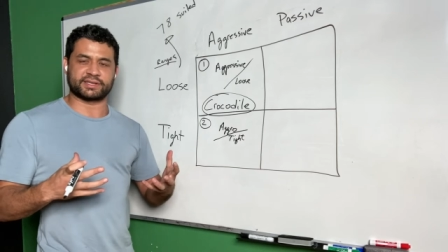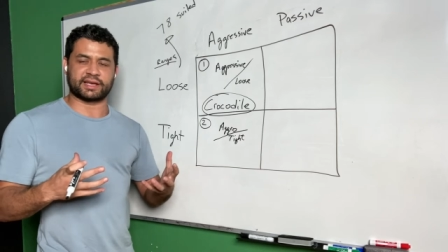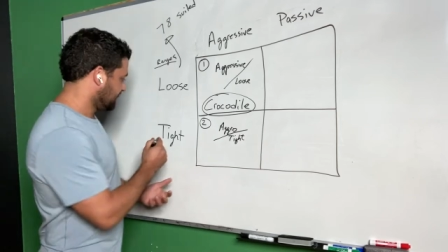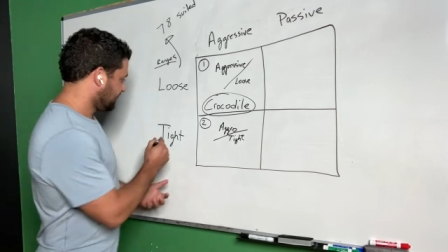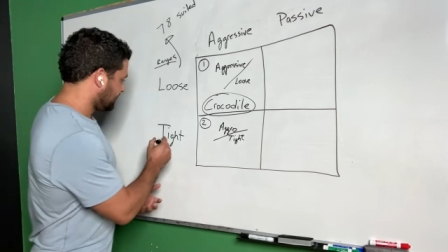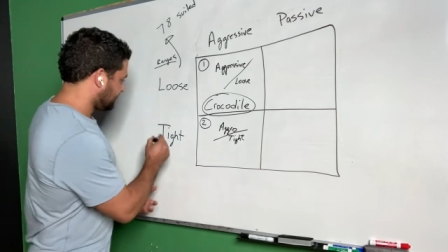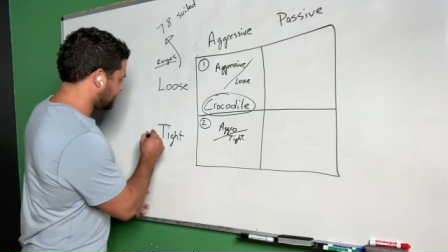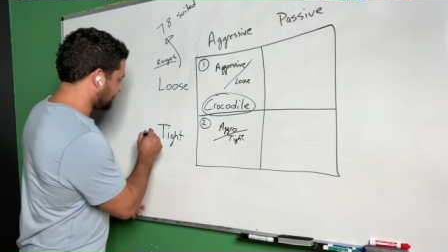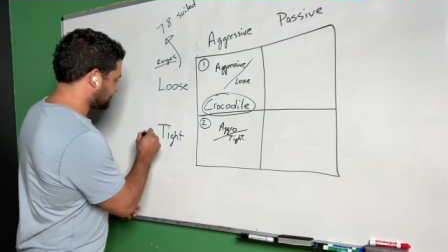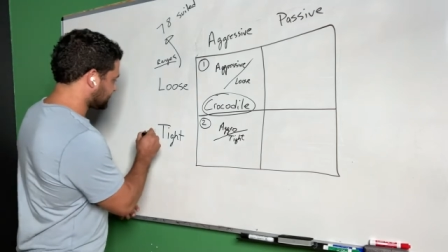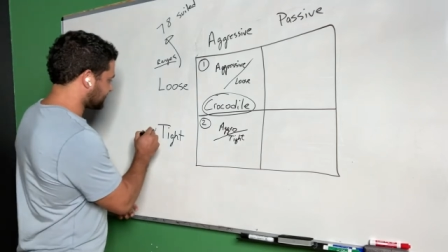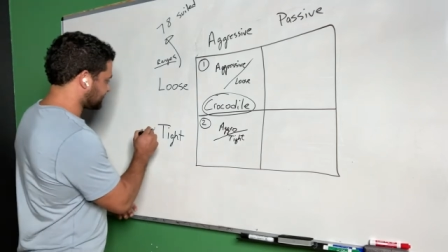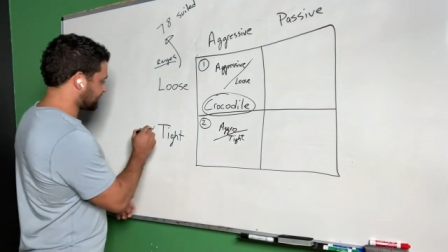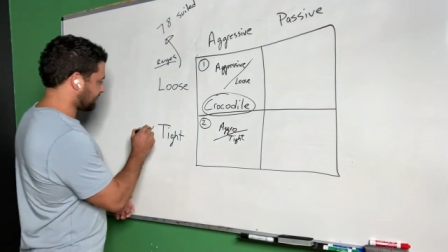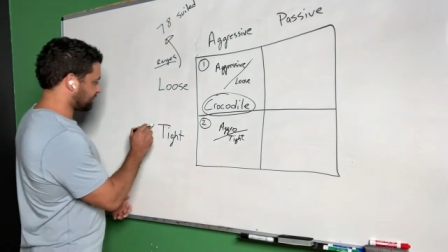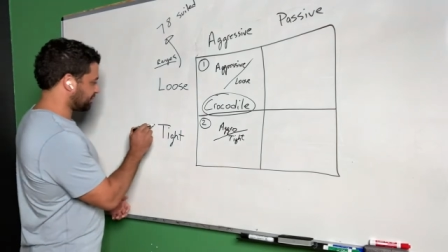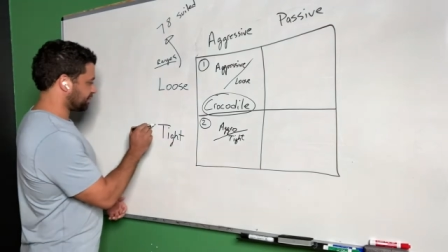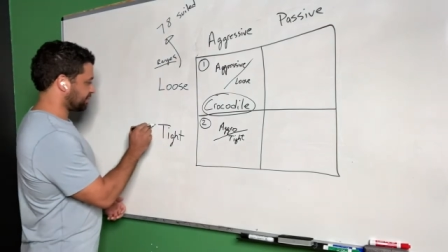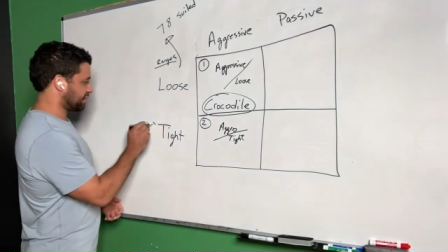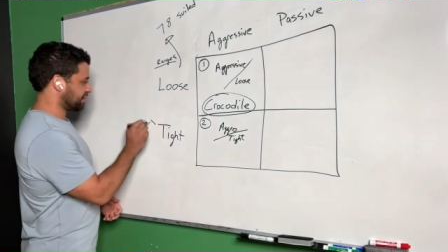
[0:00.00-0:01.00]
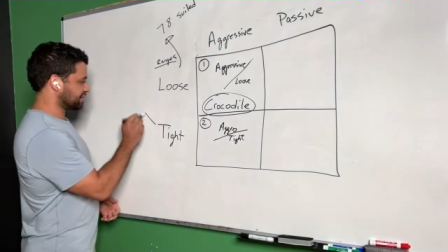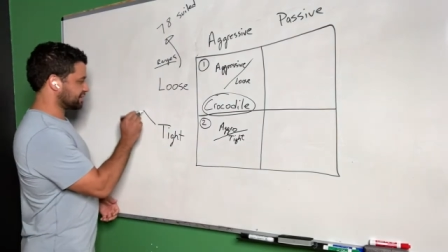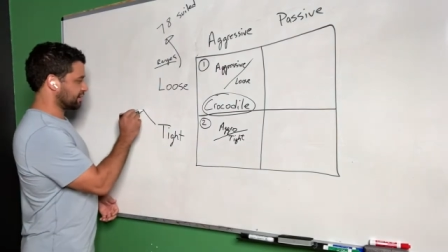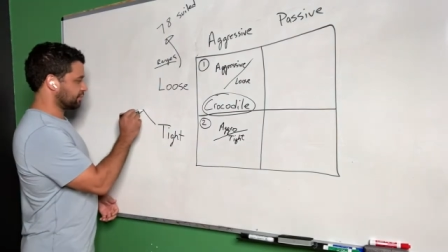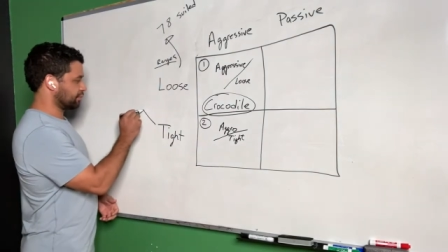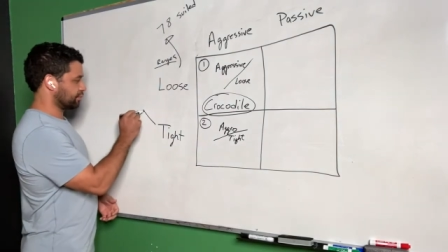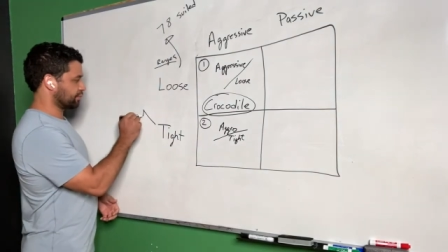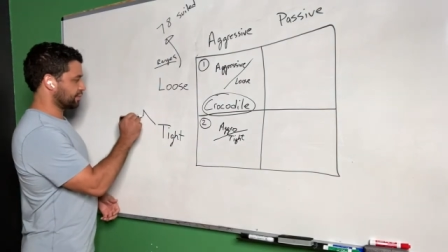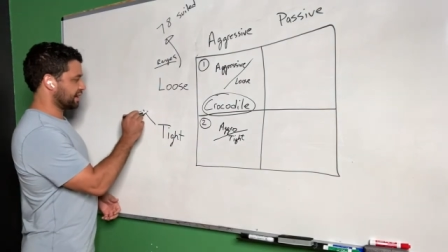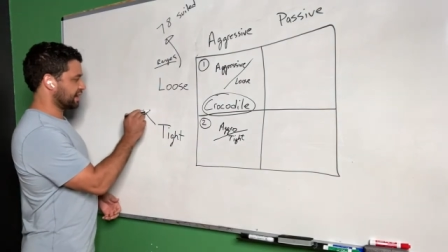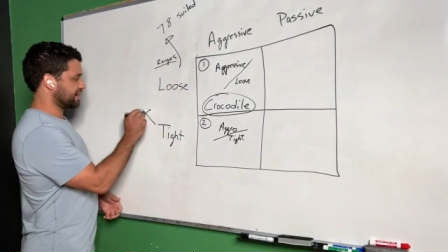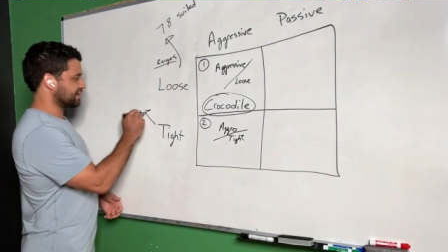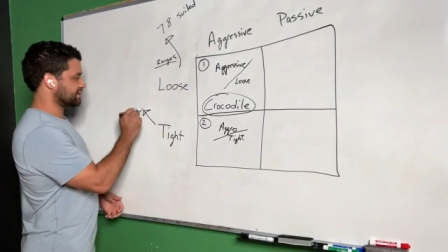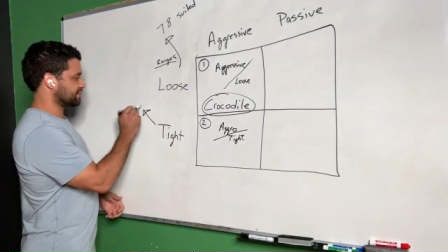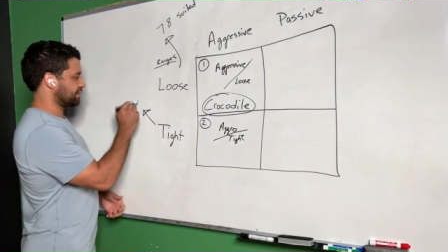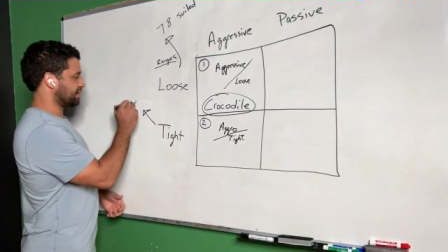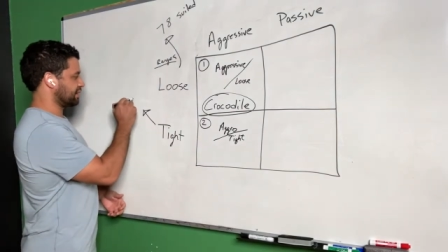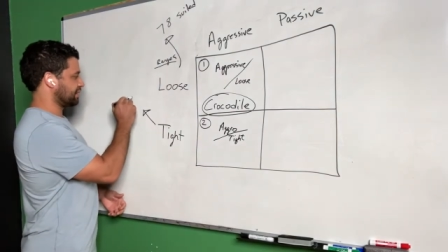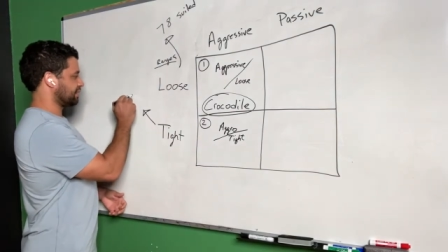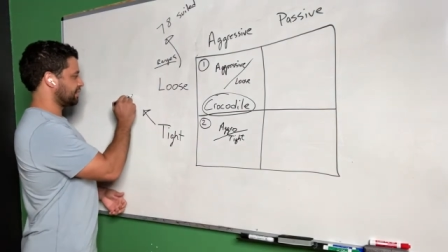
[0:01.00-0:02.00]
Like, these are the type of players that will raise
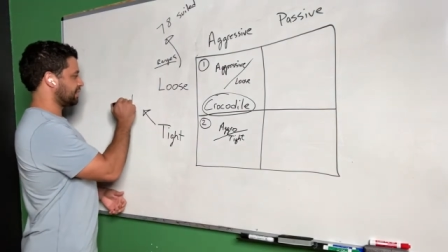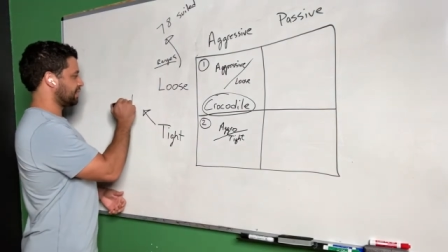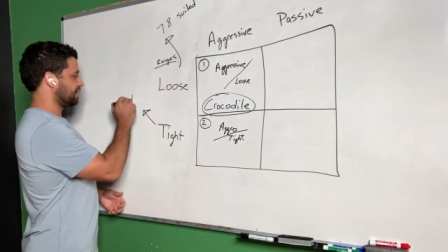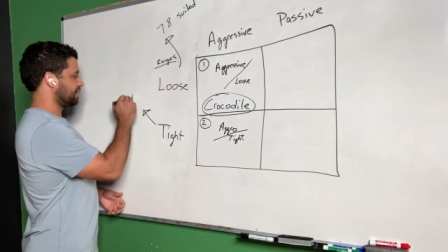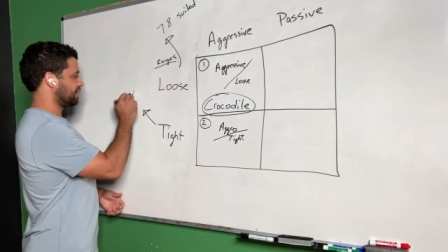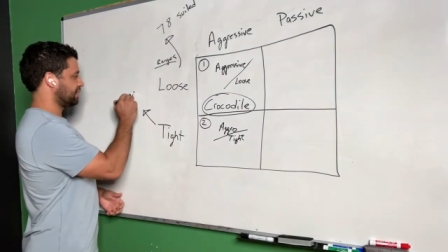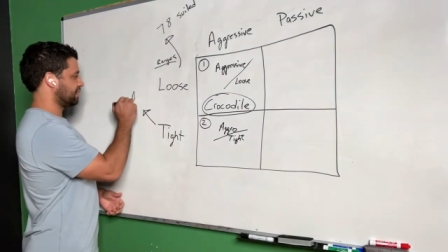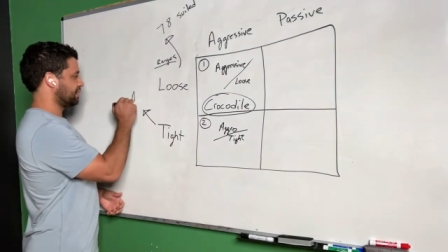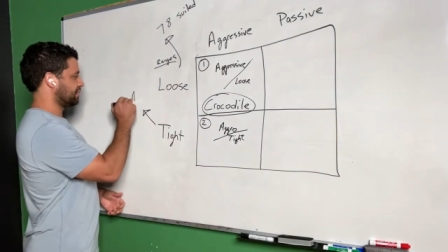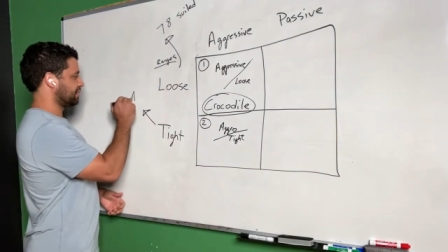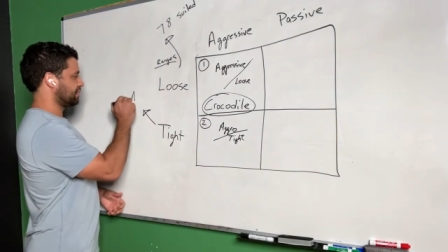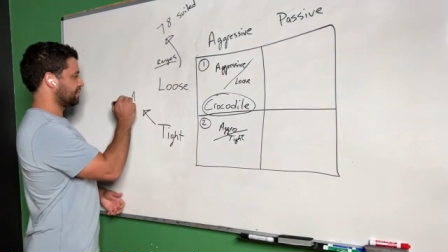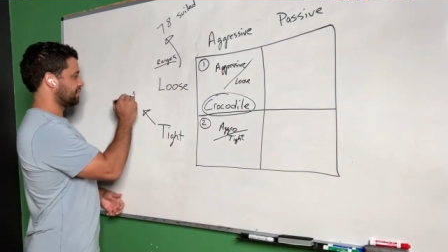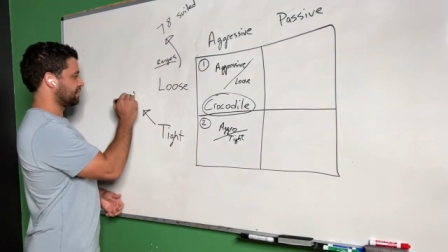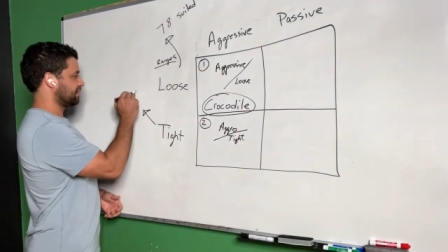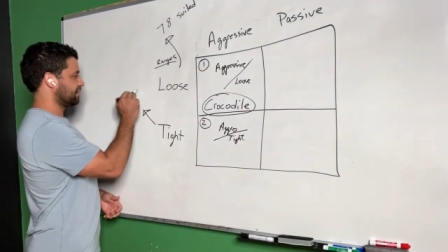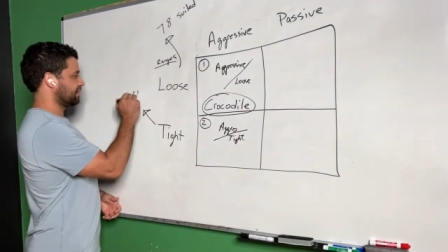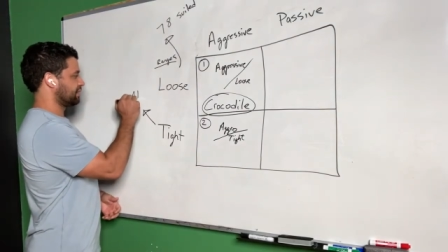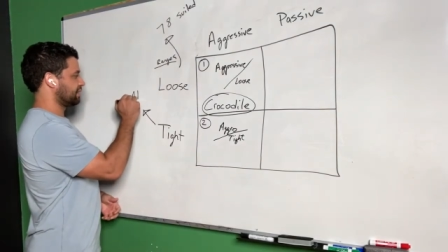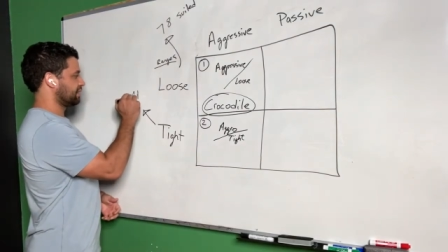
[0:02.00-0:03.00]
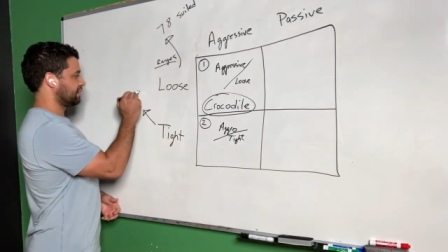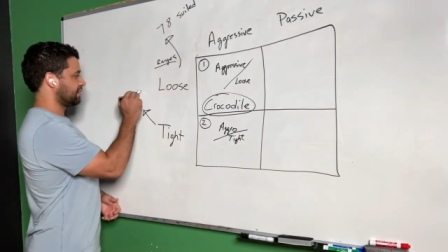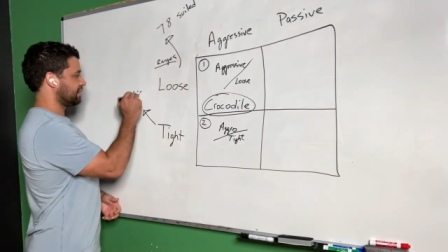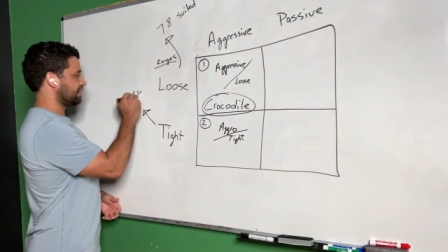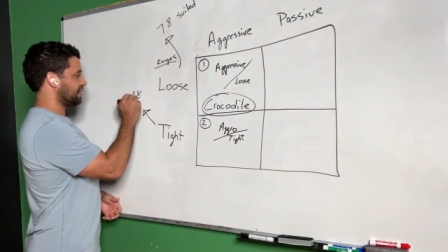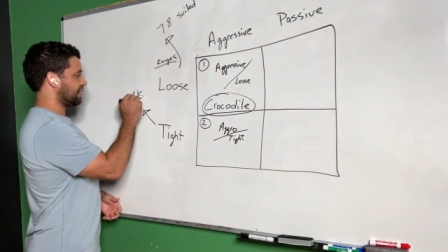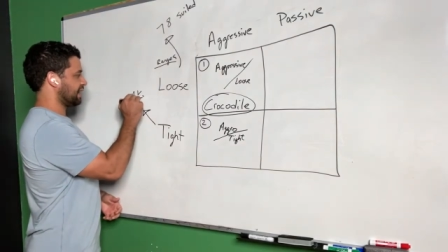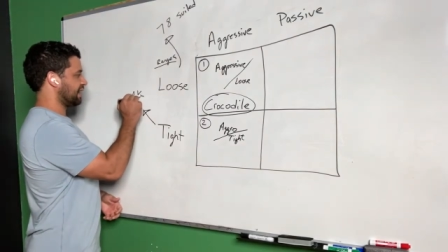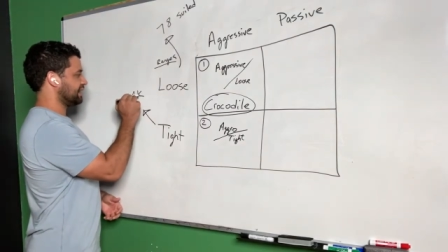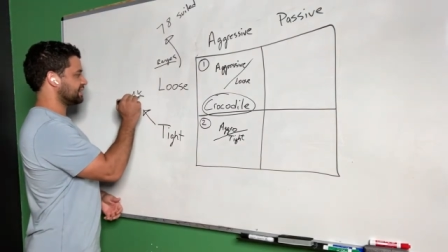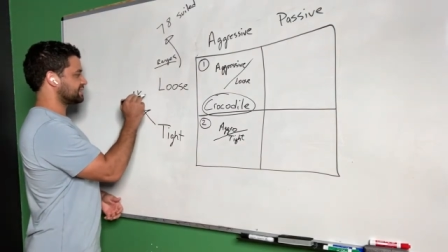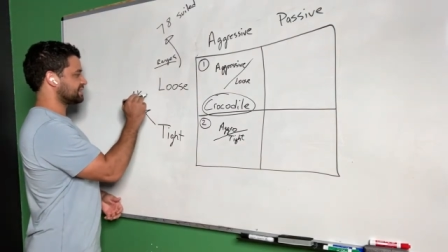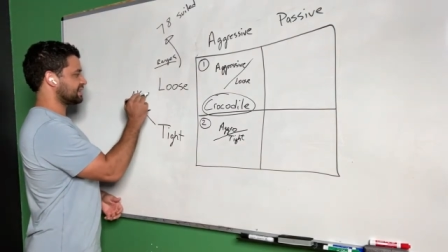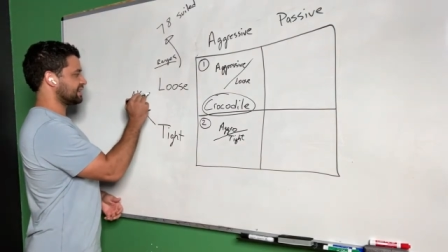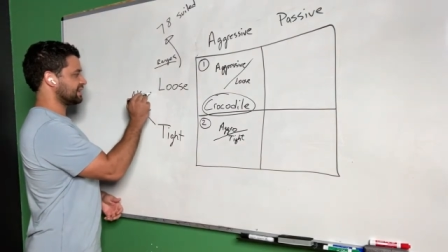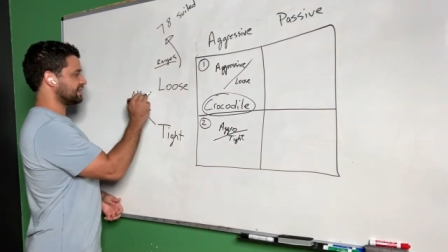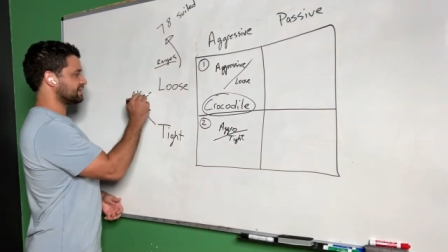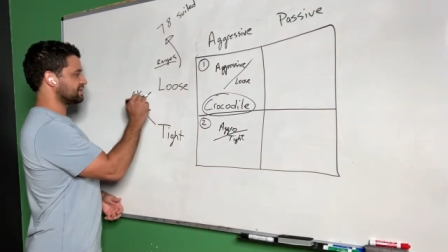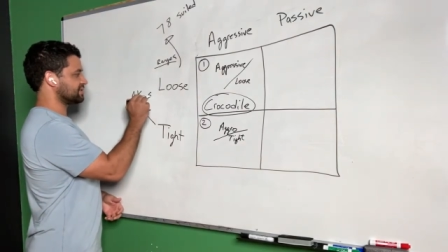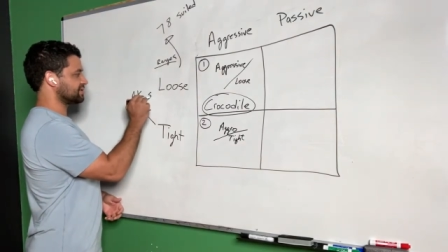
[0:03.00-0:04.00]
with ace
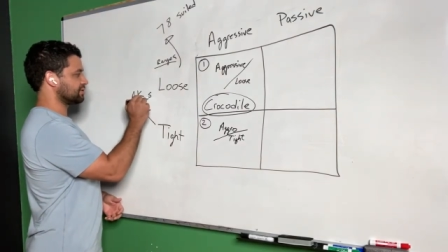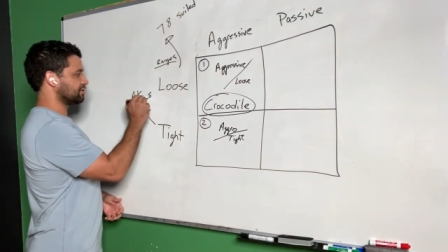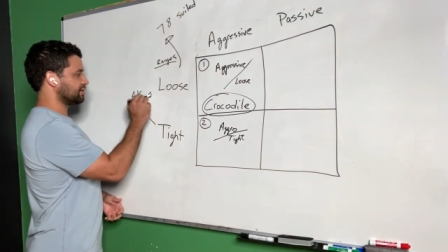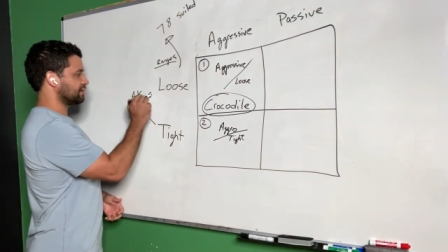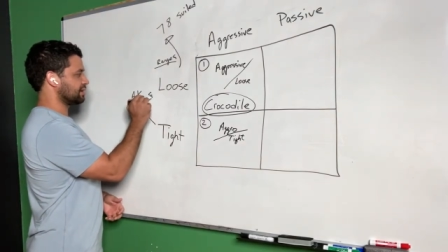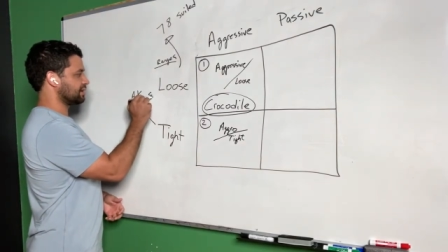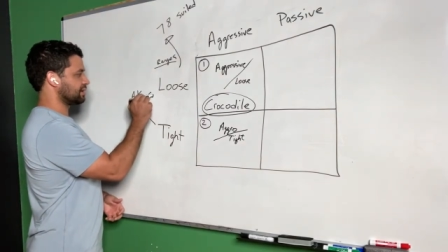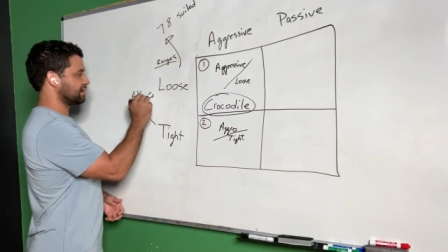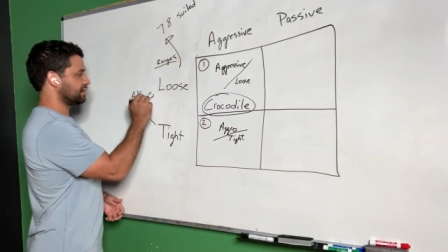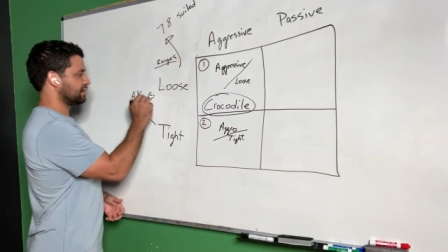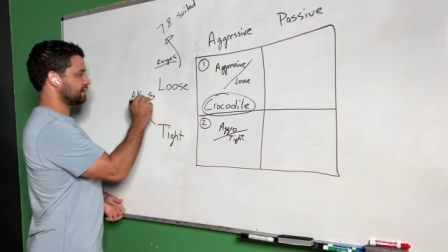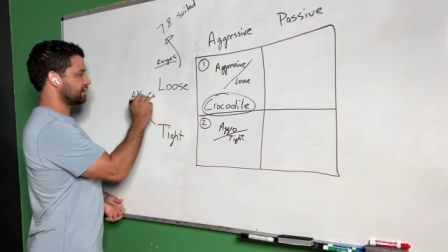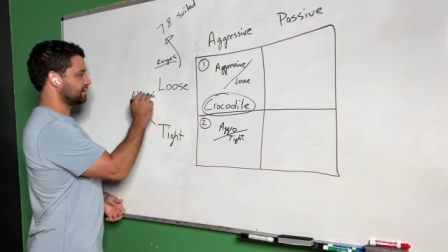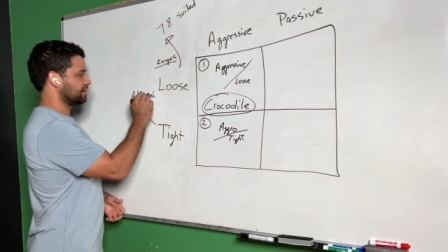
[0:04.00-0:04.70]
king suited,